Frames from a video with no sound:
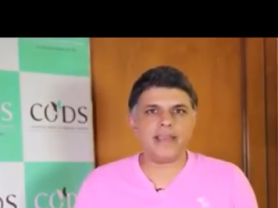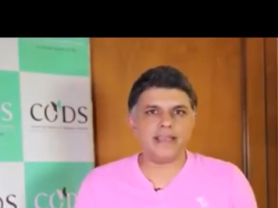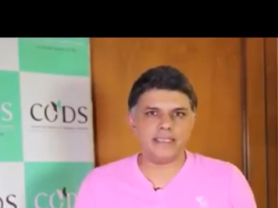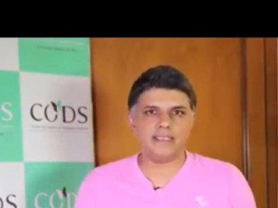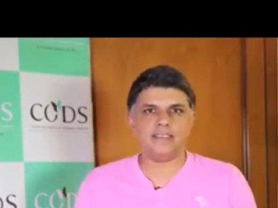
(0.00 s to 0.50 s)

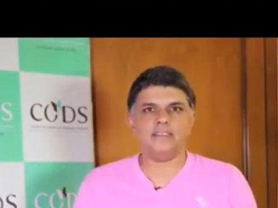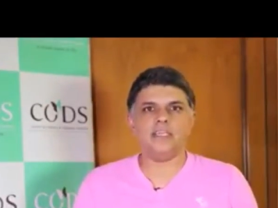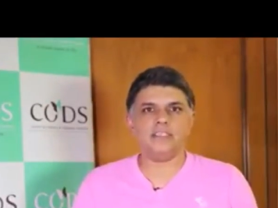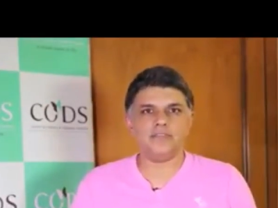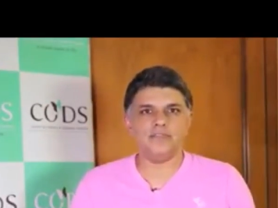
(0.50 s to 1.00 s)
very
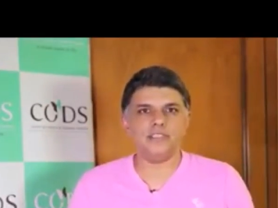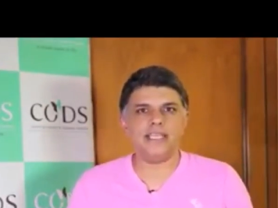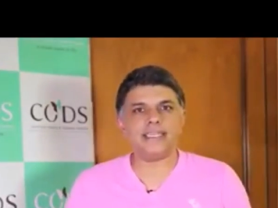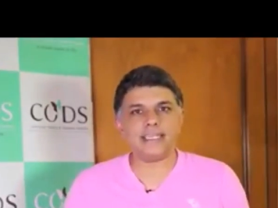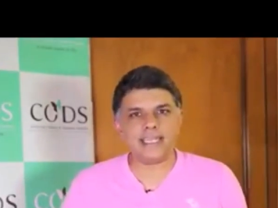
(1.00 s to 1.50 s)
decent chance of
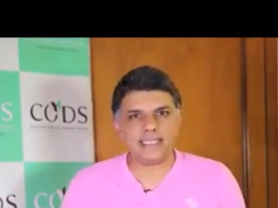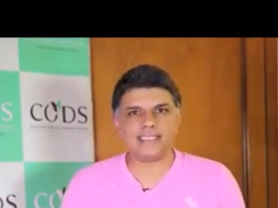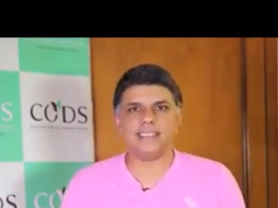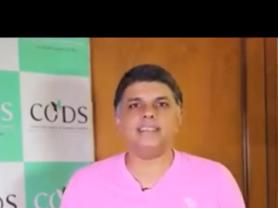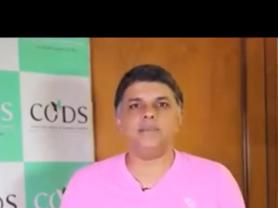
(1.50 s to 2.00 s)
losing at
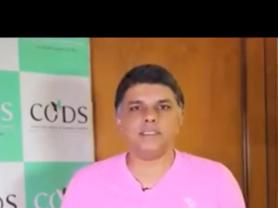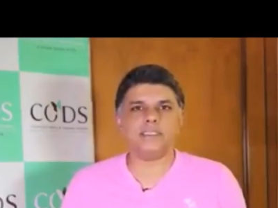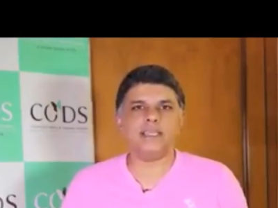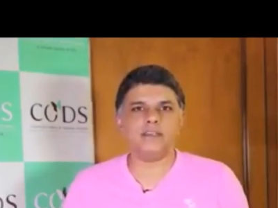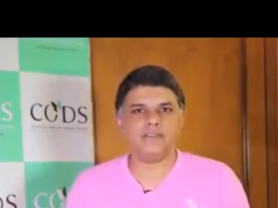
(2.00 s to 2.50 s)
least
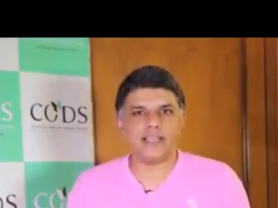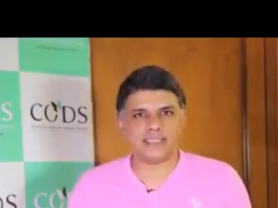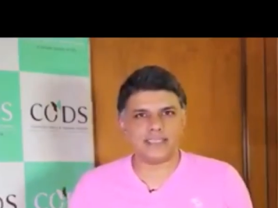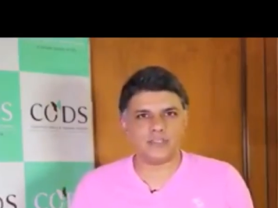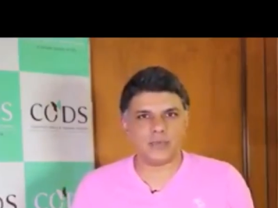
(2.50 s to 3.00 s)
60% of
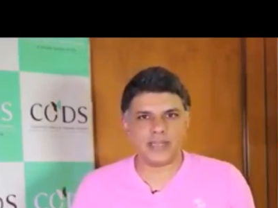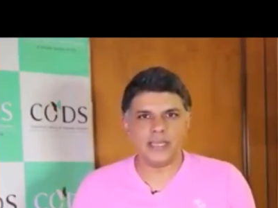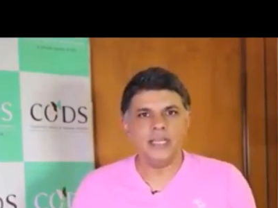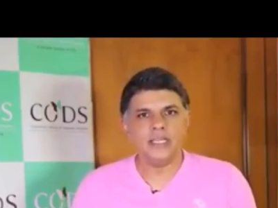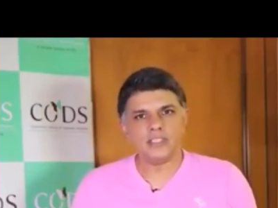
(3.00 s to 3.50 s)
the excess
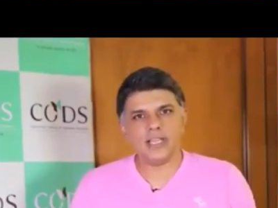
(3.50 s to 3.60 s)
weight.